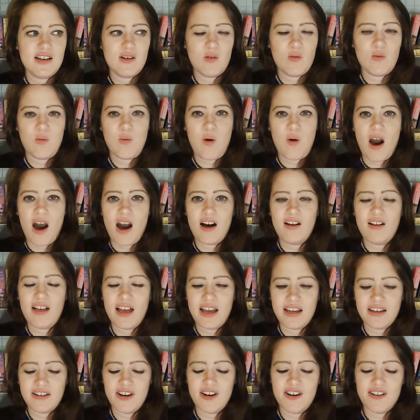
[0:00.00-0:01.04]
while
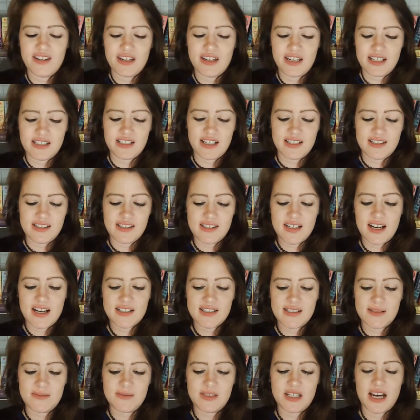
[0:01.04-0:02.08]
I know that it does suck
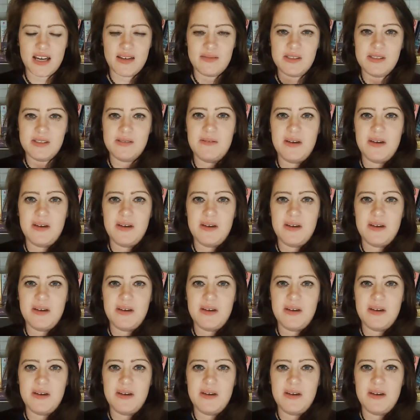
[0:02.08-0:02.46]
sometimes